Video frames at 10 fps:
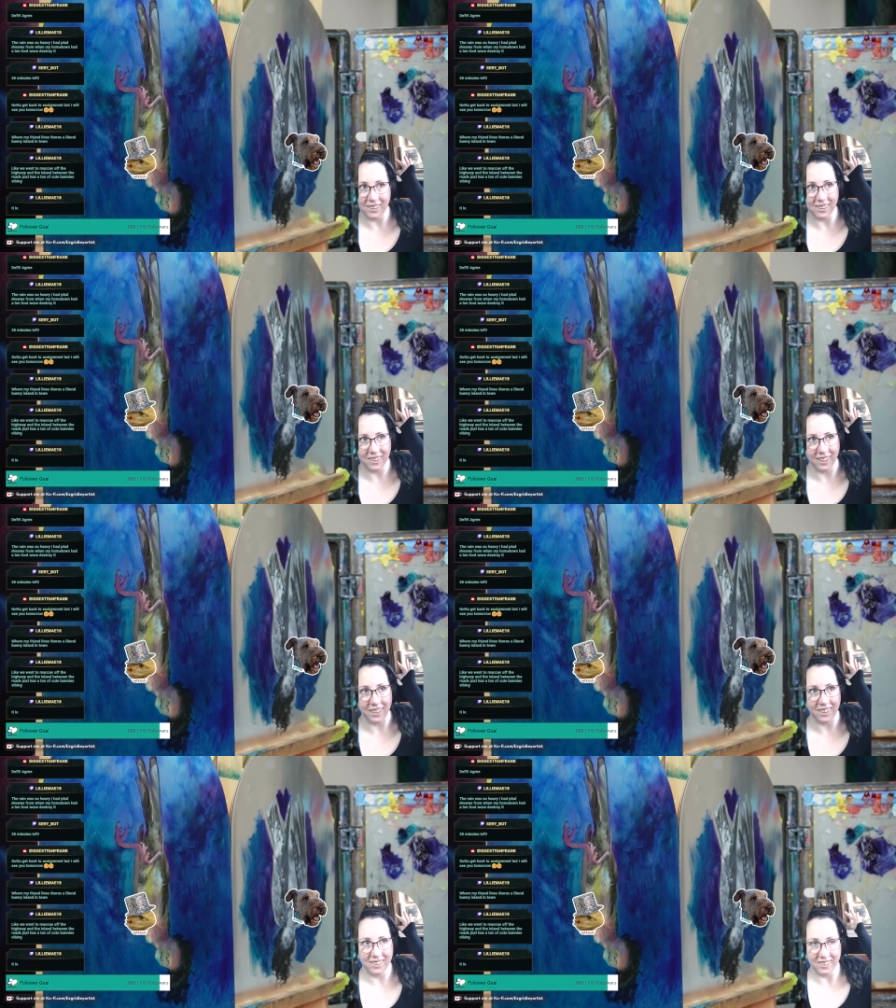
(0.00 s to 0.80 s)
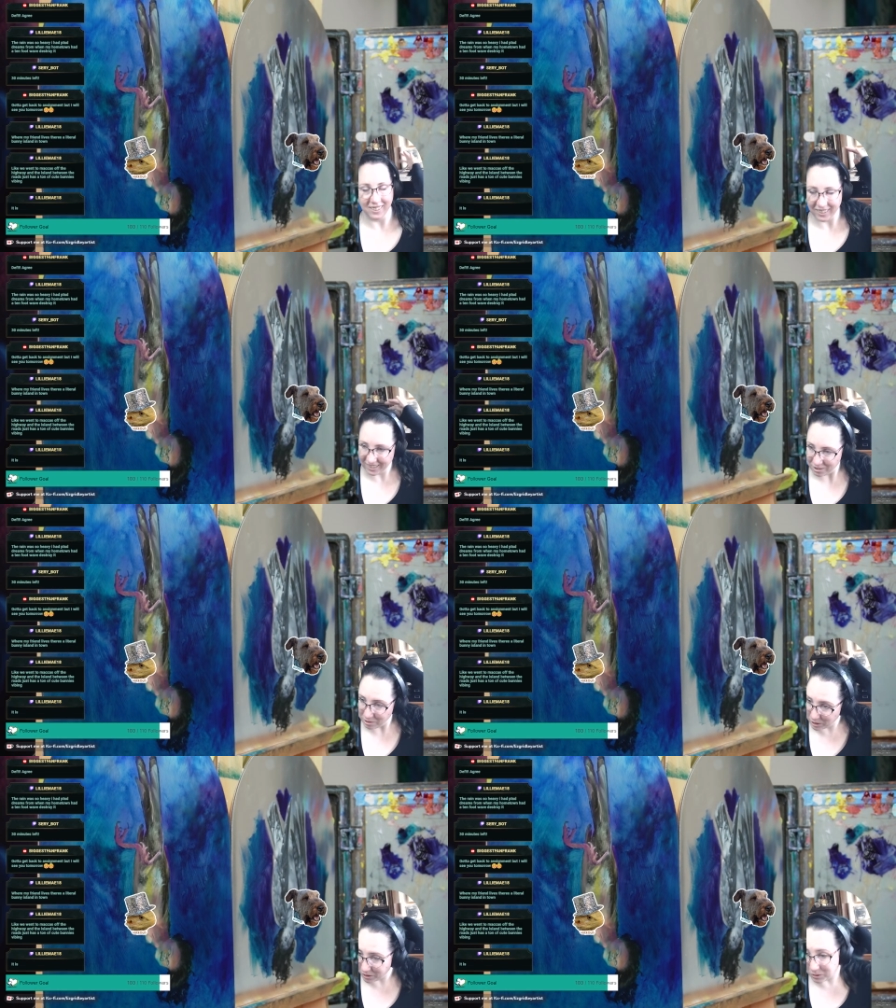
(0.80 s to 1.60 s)
Yeah.
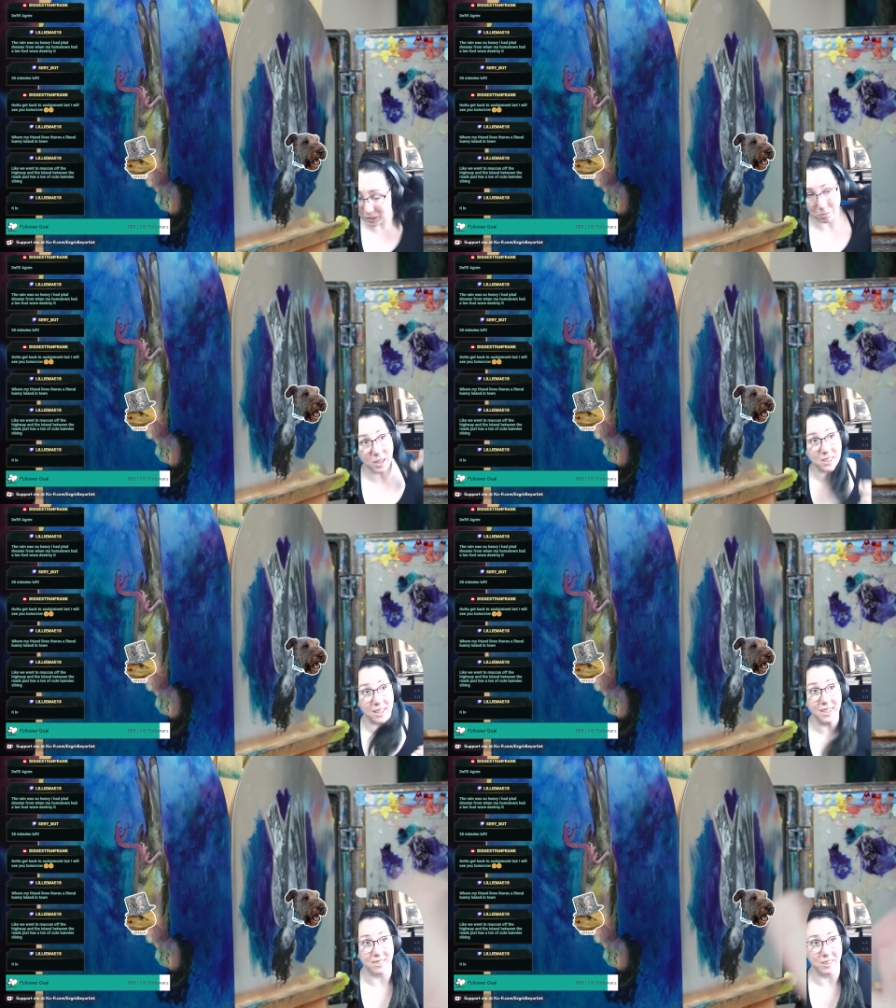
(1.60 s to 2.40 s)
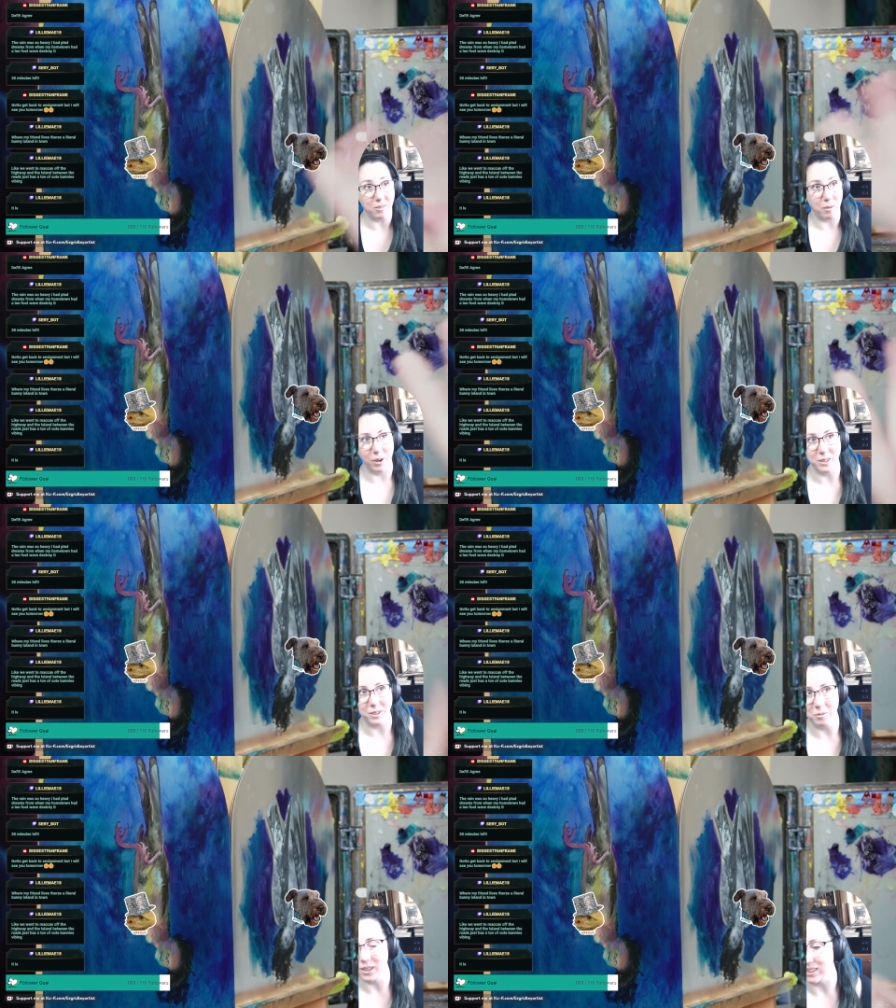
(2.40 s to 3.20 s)
Which makes sense. If they find
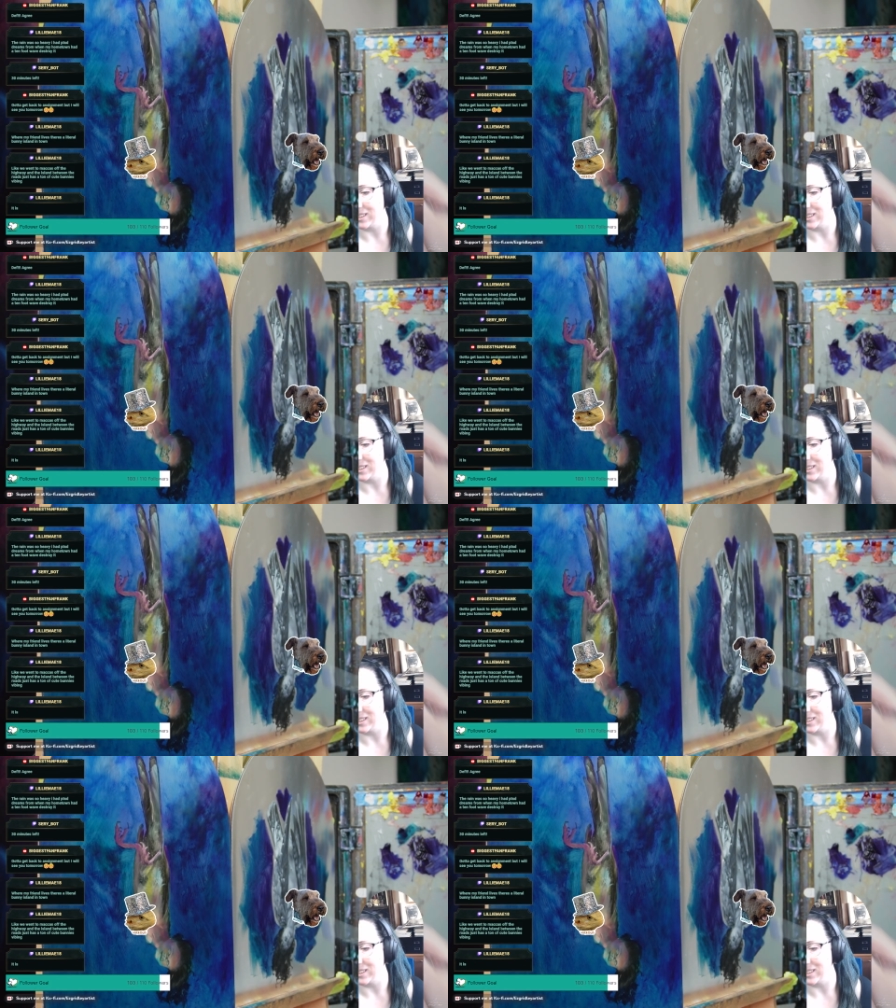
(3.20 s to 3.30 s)
somewhere that's